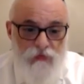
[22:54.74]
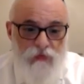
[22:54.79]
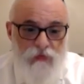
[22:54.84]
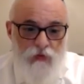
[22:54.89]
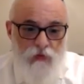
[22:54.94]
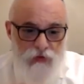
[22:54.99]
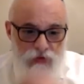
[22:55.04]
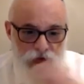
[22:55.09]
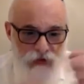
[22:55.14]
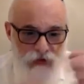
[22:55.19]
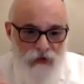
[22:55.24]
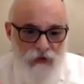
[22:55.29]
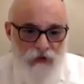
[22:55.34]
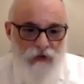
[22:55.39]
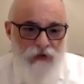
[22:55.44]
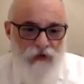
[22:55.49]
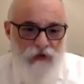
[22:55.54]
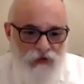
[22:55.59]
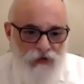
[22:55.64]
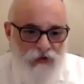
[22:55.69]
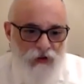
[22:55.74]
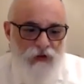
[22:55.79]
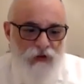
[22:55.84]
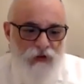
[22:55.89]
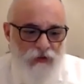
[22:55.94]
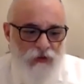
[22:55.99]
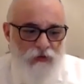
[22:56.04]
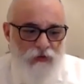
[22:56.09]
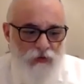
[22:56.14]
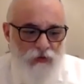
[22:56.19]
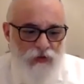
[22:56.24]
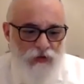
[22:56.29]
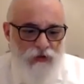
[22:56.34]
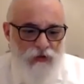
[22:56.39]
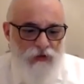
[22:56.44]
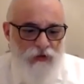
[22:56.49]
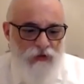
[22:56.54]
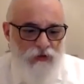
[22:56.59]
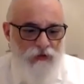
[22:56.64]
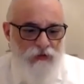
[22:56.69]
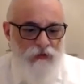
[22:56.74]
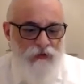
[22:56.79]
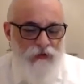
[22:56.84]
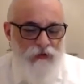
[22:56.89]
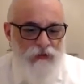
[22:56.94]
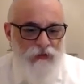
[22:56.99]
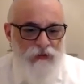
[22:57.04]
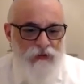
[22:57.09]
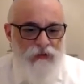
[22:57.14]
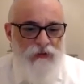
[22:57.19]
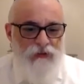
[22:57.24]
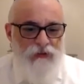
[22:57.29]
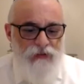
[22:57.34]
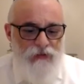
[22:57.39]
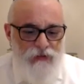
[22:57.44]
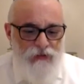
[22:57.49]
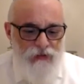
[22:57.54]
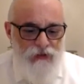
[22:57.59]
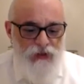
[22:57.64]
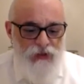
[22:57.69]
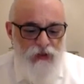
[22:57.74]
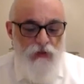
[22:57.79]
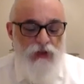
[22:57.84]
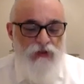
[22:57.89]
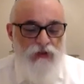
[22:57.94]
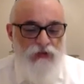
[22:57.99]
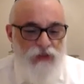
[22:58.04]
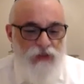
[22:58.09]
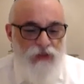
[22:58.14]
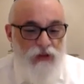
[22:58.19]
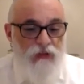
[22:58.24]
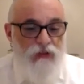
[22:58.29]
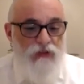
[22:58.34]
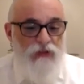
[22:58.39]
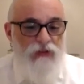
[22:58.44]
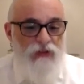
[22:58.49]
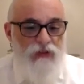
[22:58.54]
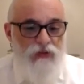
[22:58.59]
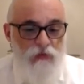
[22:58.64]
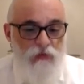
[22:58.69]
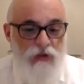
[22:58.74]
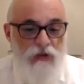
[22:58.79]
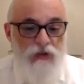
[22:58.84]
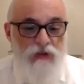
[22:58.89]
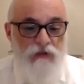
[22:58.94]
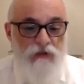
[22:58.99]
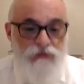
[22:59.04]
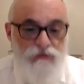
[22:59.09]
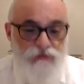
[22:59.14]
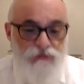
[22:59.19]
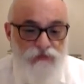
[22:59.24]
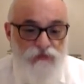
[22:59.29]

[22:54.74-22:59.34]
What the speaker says: It was a song that was, you really felt its meaning.